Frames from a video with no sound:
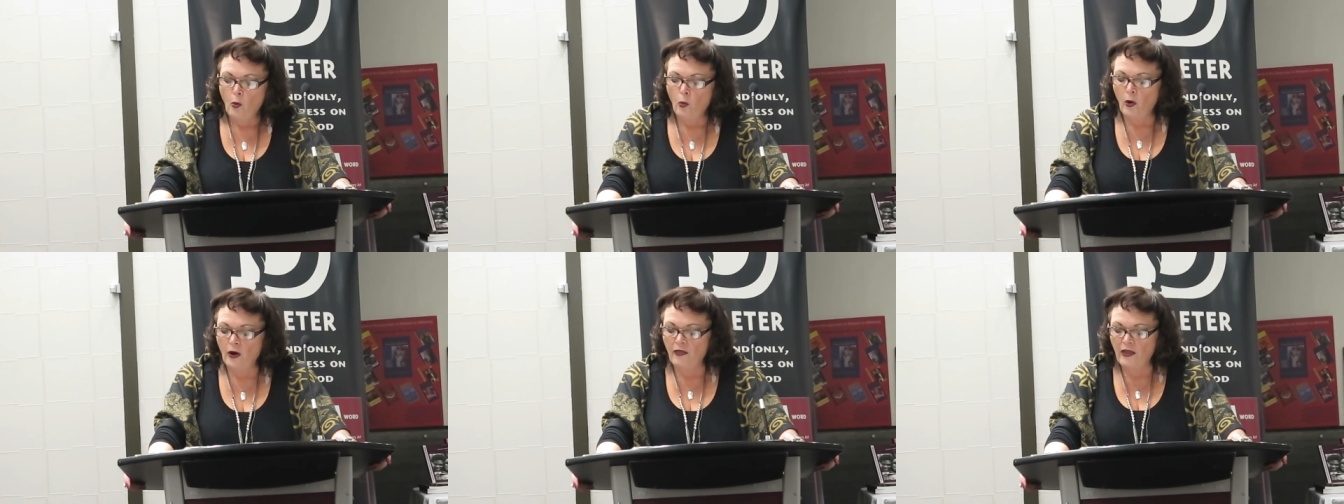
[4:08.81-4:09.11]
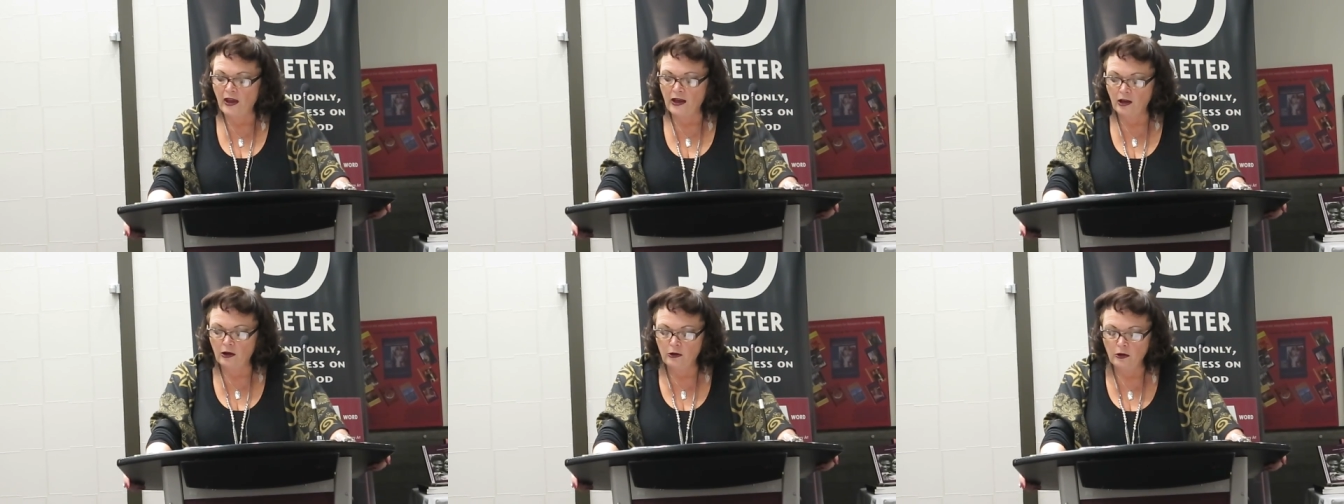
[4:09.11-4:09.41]
Were
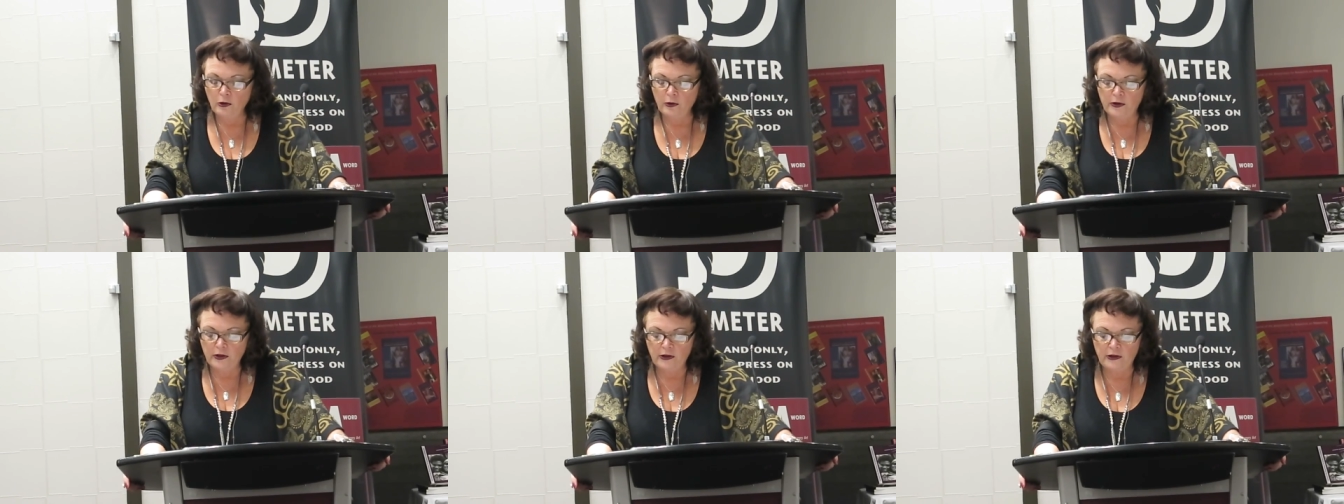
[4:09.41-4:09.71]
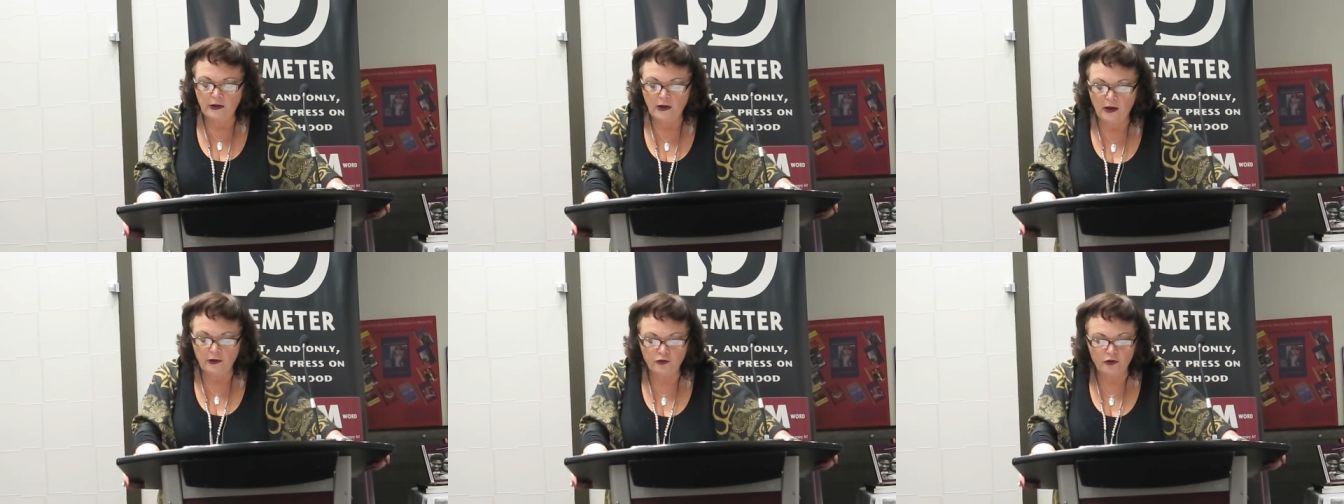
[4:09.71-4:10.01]
they
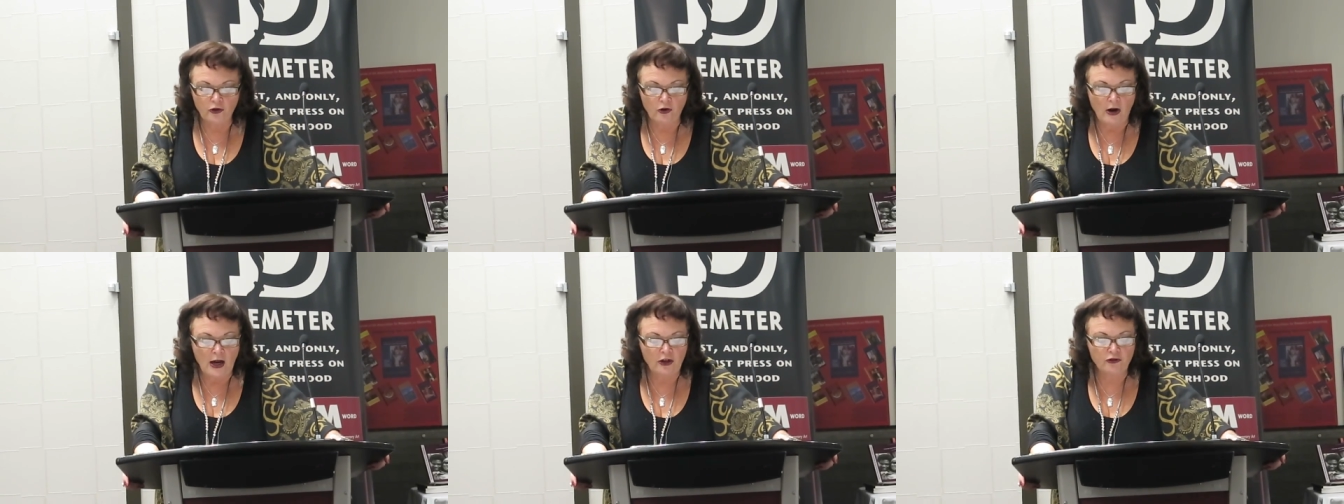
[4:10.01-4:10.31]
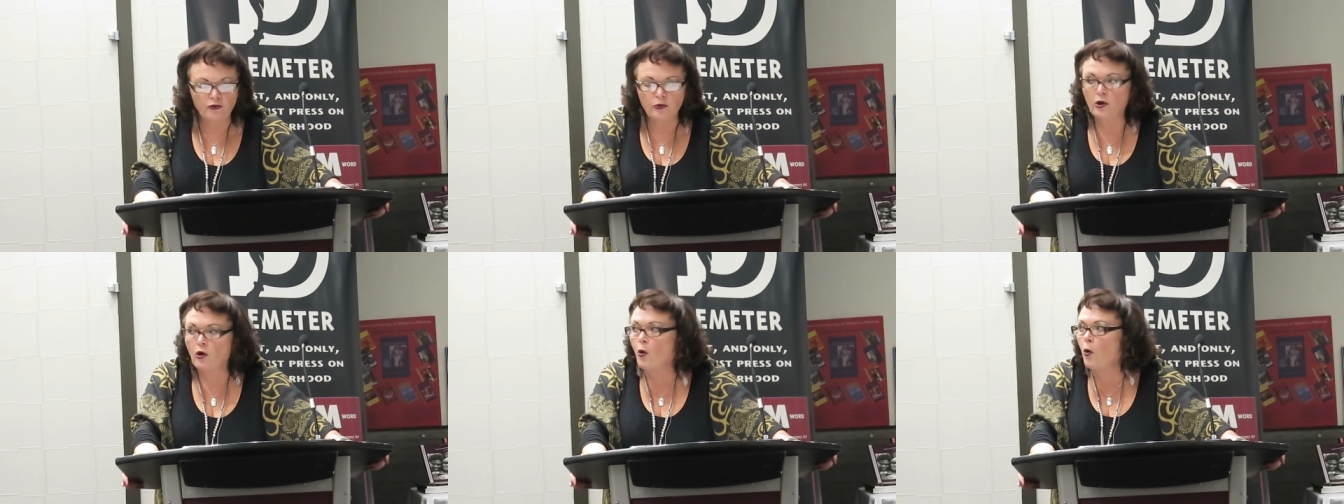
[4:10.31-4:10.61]
included in
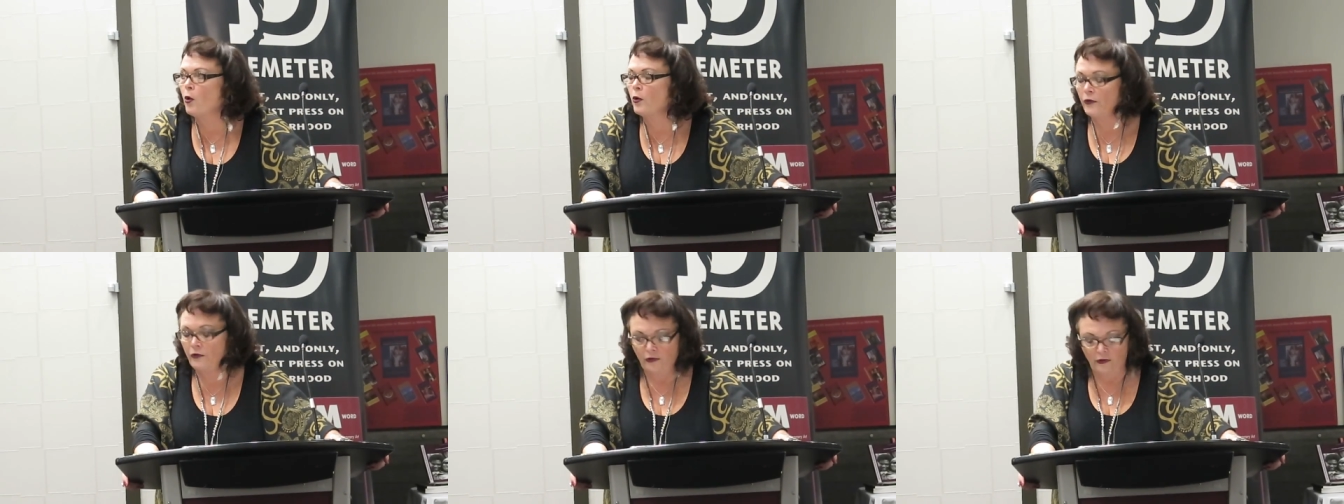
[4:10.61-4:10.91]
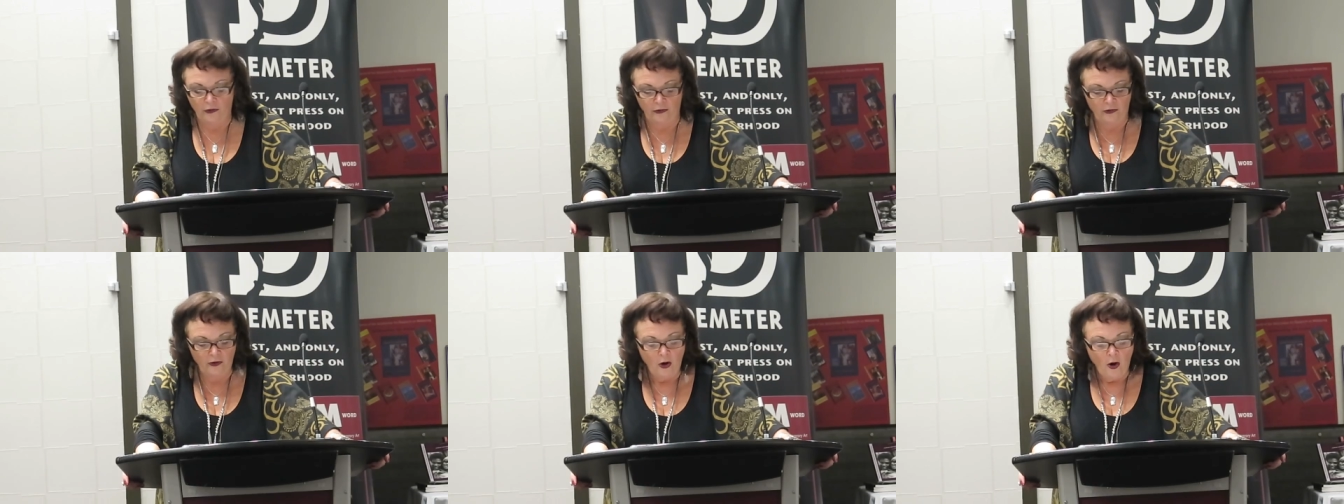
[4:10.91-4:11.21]
undergraduate
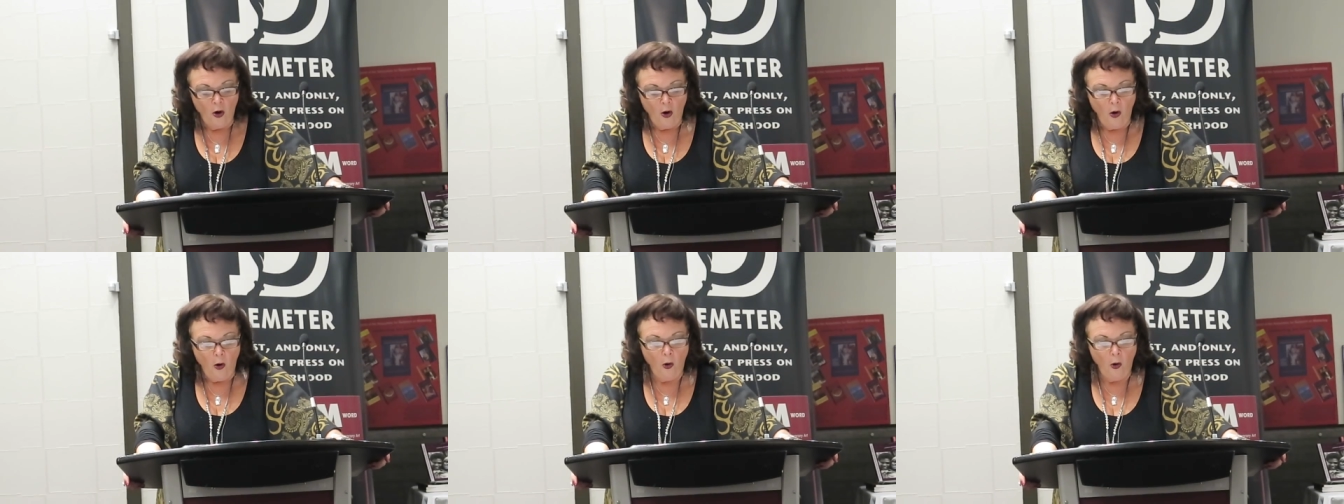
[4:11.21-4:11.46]
courses